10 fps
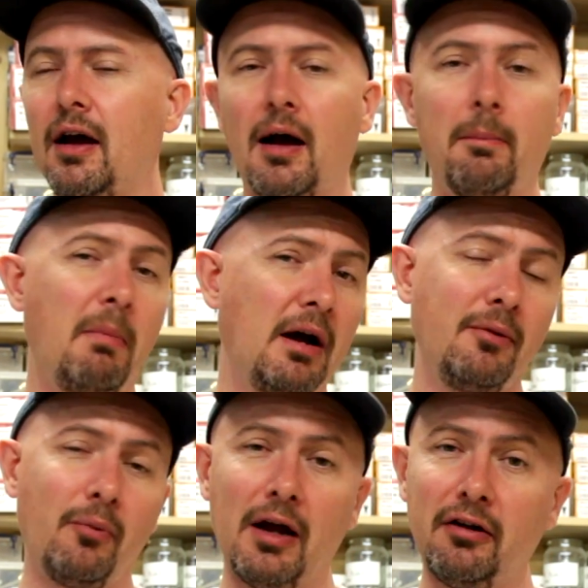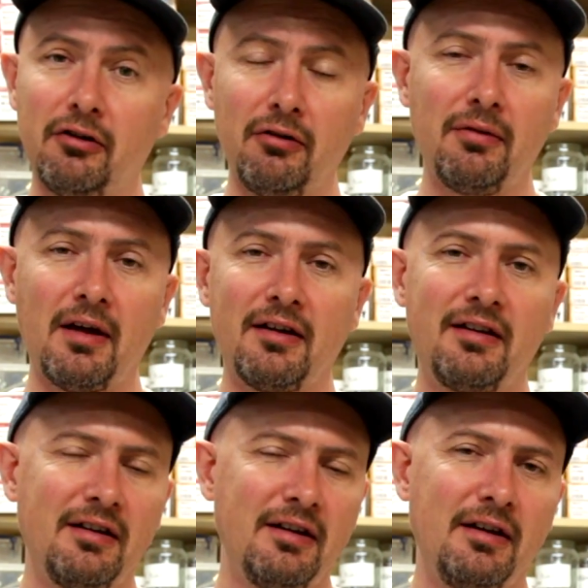I might well do
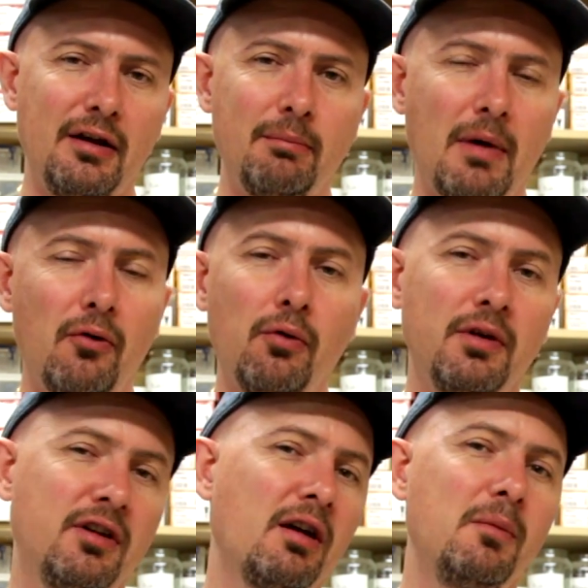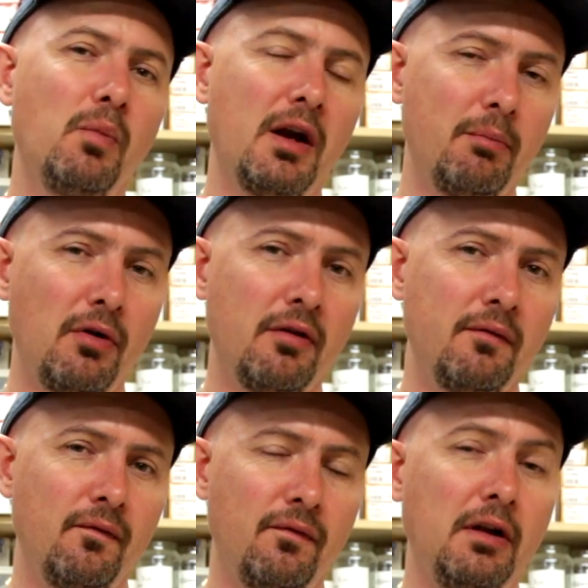that in my own time when I'm not
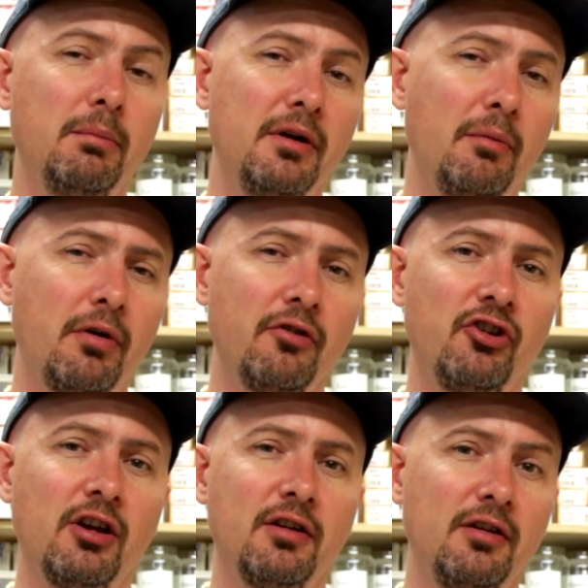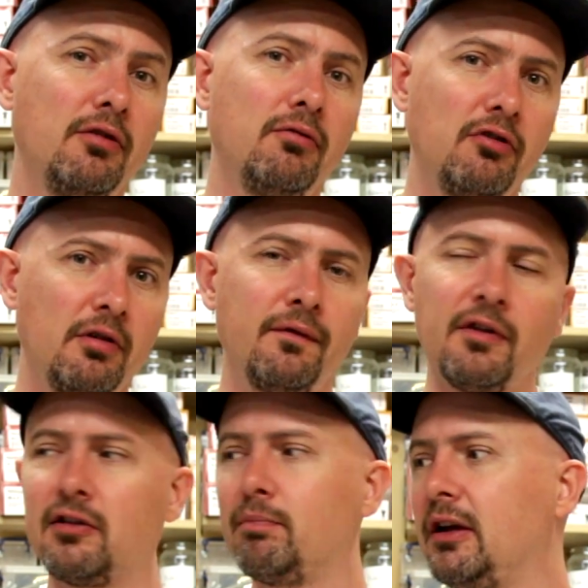filming the project, you know, just for
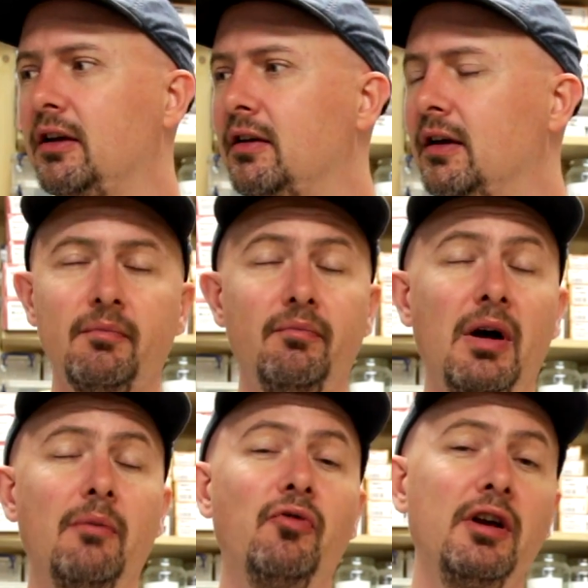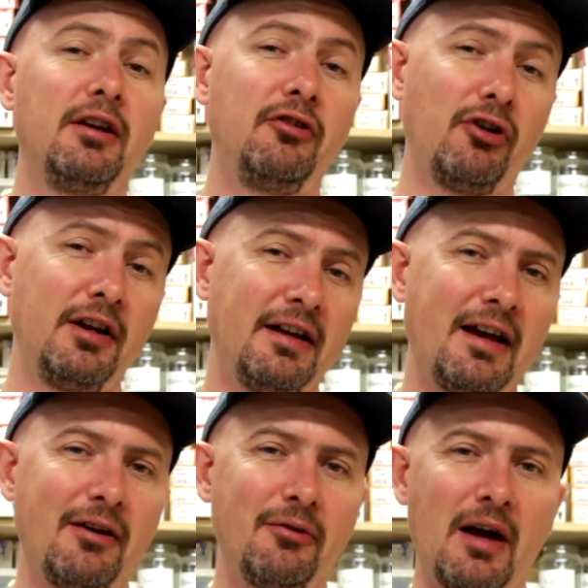speed. But I'm really trying to
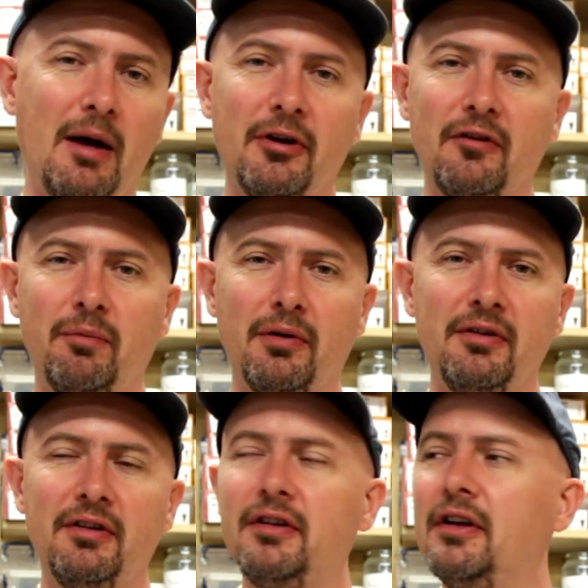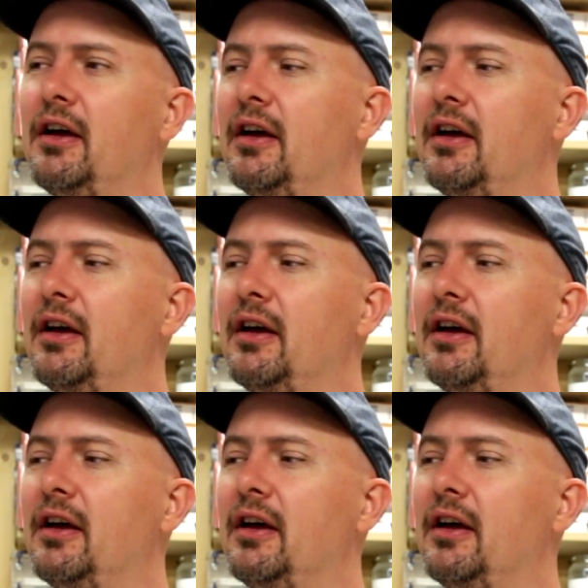get out the habit of putting